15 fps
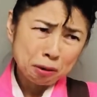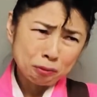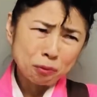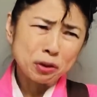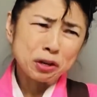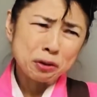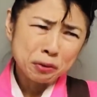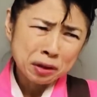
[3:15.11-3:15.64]

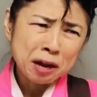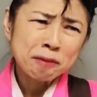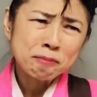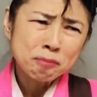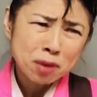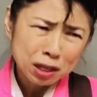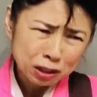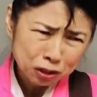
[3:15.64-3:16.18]
We don't
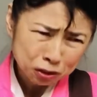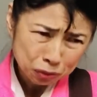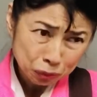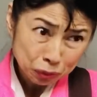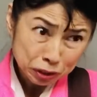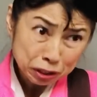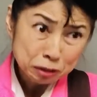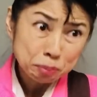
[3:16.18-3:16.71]
have much
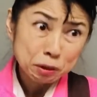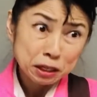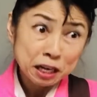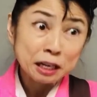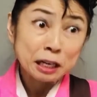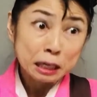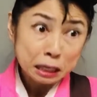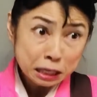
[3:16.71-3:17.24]
to eat, but
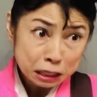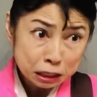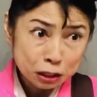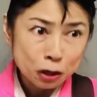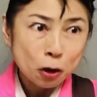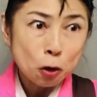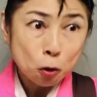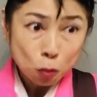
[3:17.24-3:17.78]
at
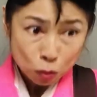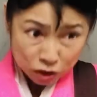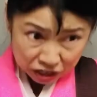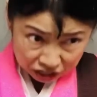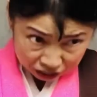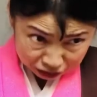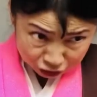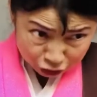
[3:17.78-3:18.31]
least we
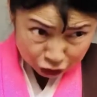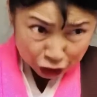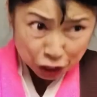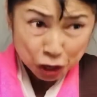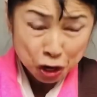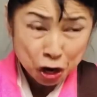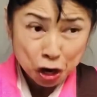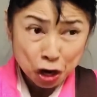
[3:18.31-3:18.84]
can
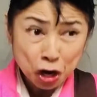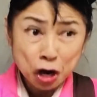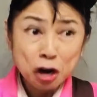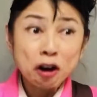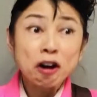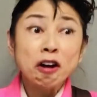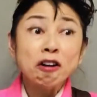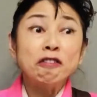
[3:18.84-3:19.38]
share
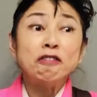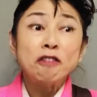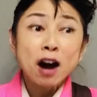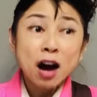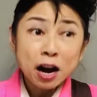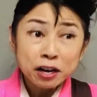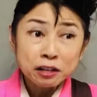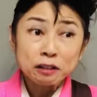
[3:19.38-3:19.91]
a
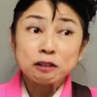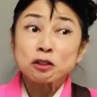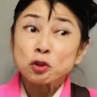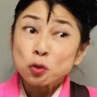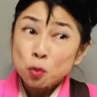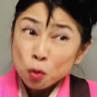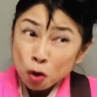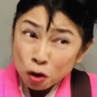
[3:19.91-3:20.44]
fire to
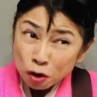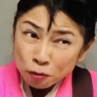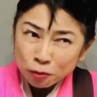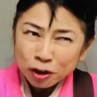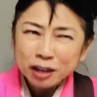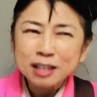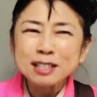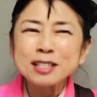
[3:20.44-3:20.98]
warm
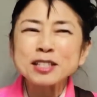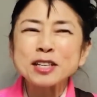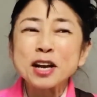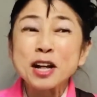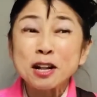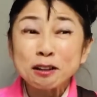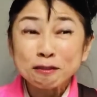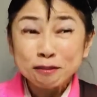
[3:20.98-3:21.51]

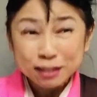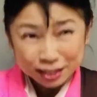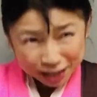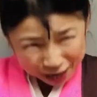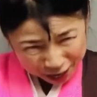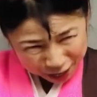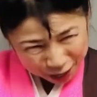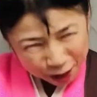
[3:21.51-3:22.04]
ourselves.
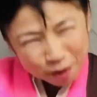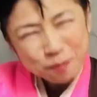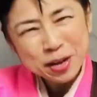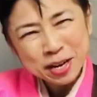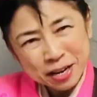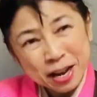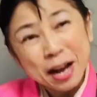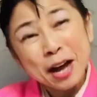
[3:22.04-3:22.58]
Come
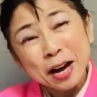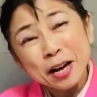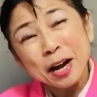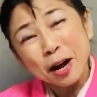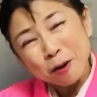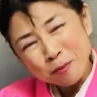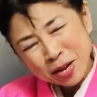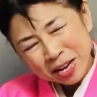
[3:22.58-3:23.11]
in,
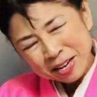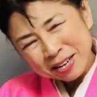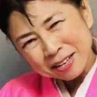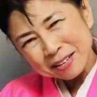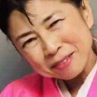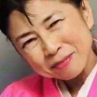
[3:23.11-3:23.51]
come in."